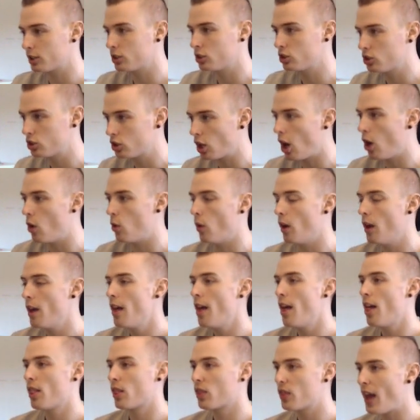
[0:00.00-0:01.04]
So,
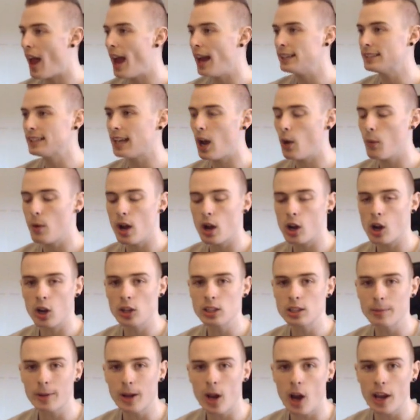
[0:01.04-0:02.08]
that is how we are going
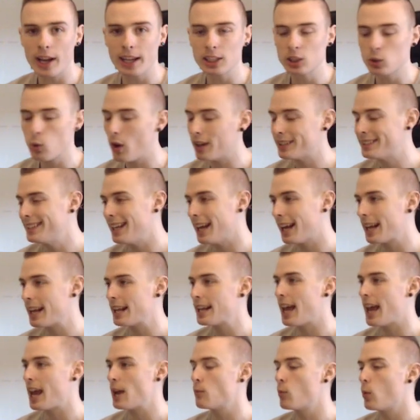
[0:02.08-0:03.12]
to be going into our second
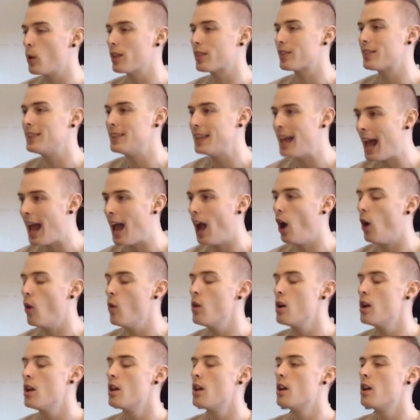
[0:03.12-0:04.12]
game with now.